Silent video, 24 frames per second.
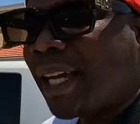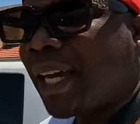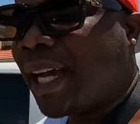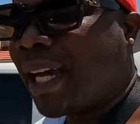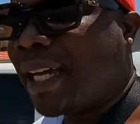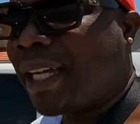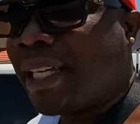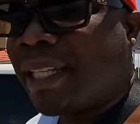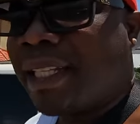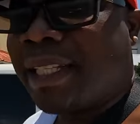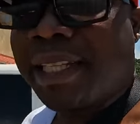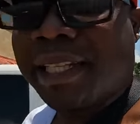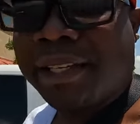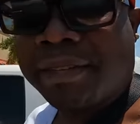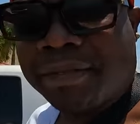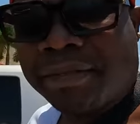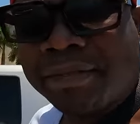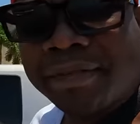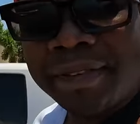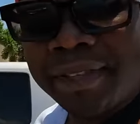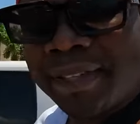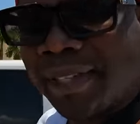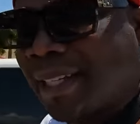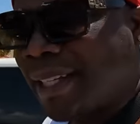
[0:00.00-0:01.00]
additive,
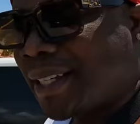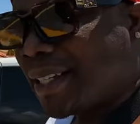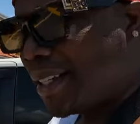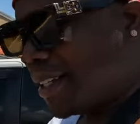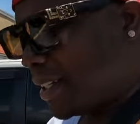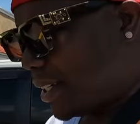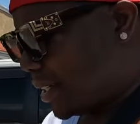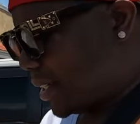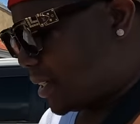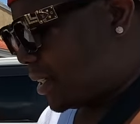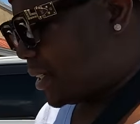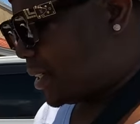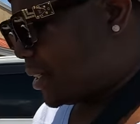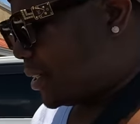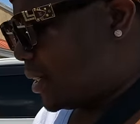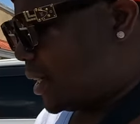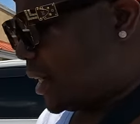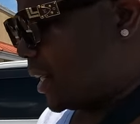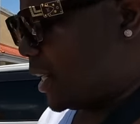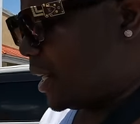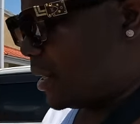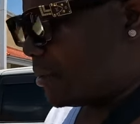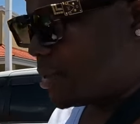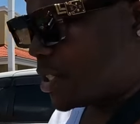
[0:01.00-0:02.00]

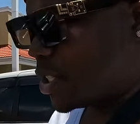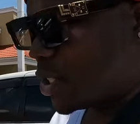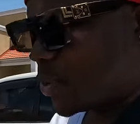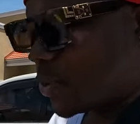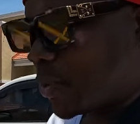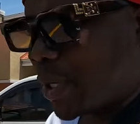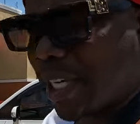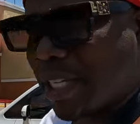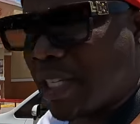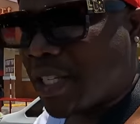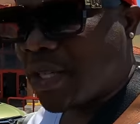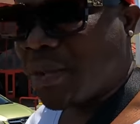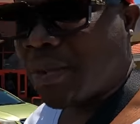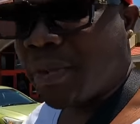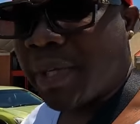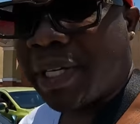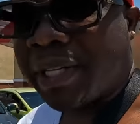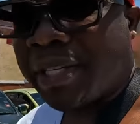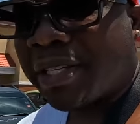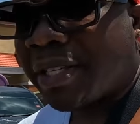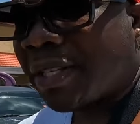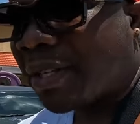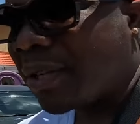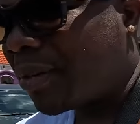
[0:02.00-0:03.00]
none of them sweet
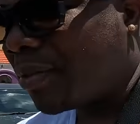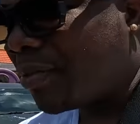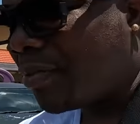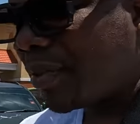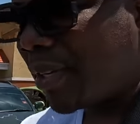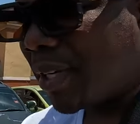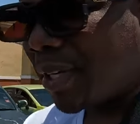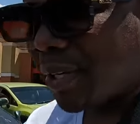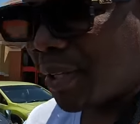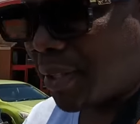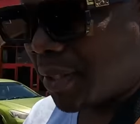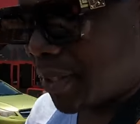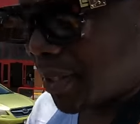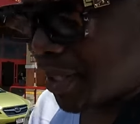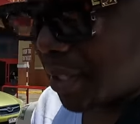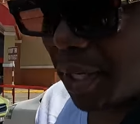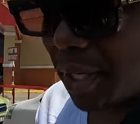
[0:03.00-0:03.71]
stuff, you know.